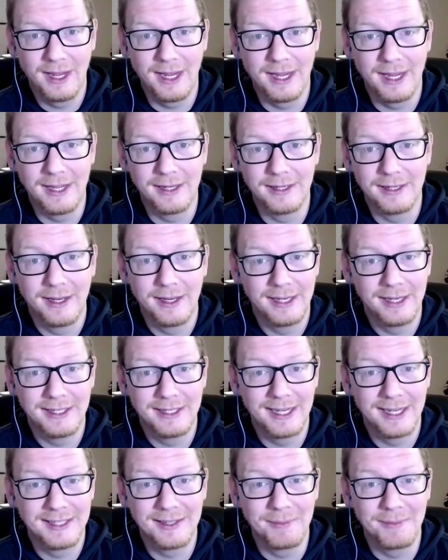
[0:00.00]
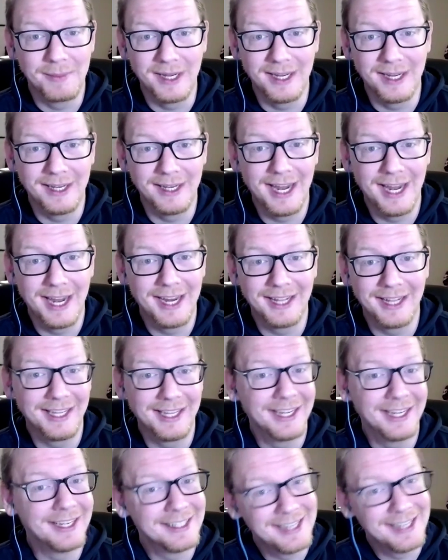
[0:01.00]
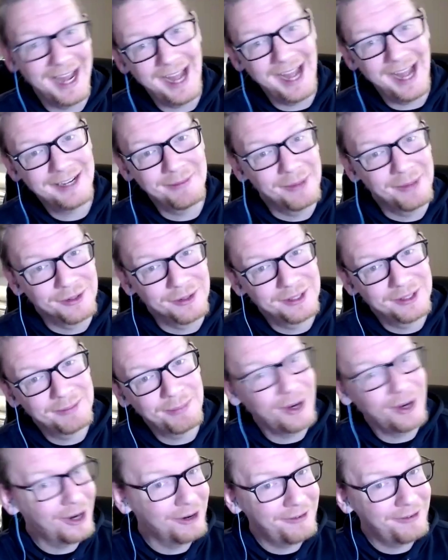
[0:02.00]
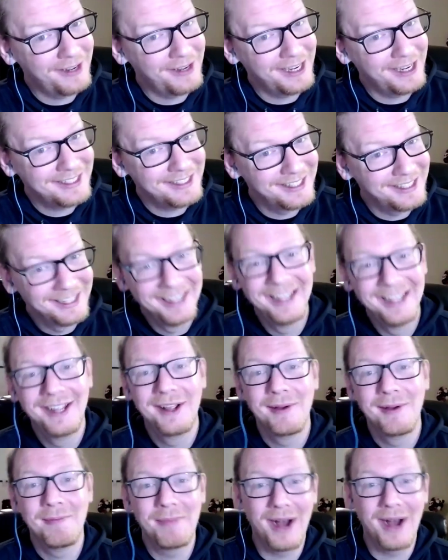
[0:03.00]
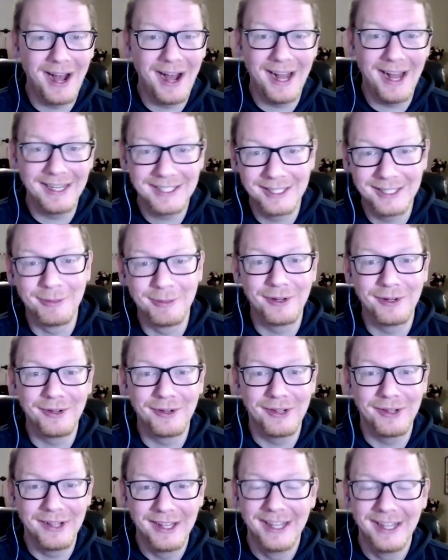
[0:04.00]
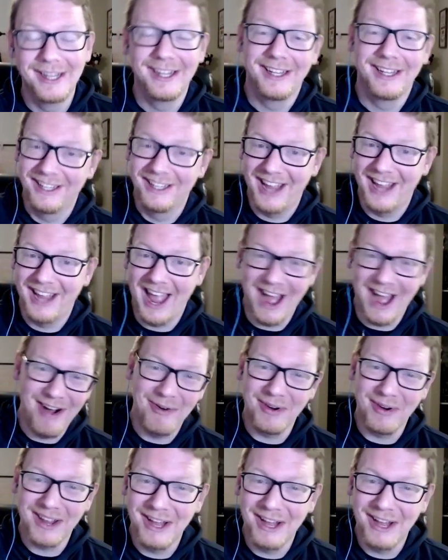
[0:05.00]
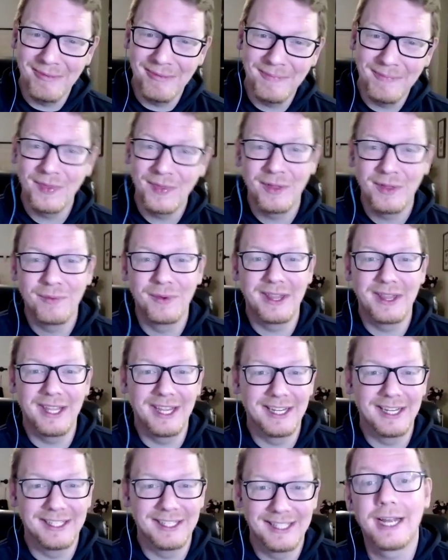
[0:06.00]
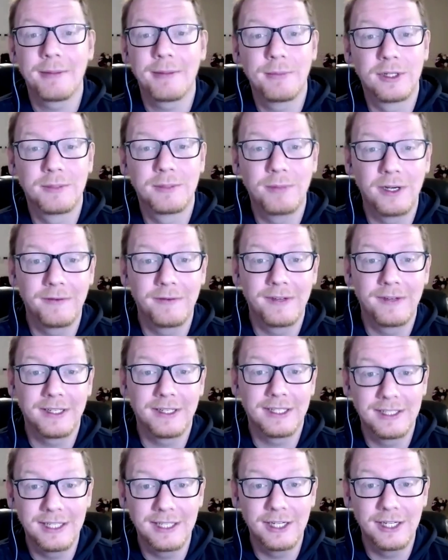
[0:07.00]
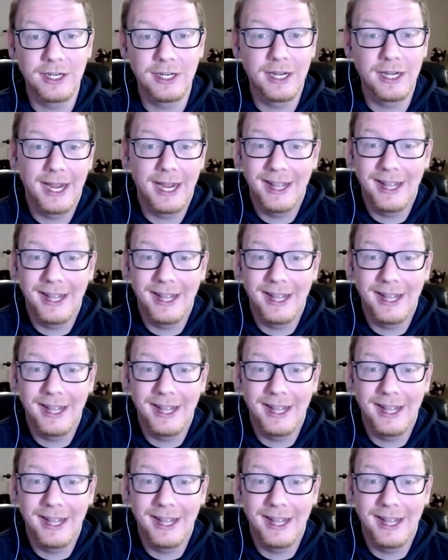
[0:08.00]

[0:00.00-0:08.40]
And it doesn't mean getting the exact most perfect possible outcome with the exact most perfect decision.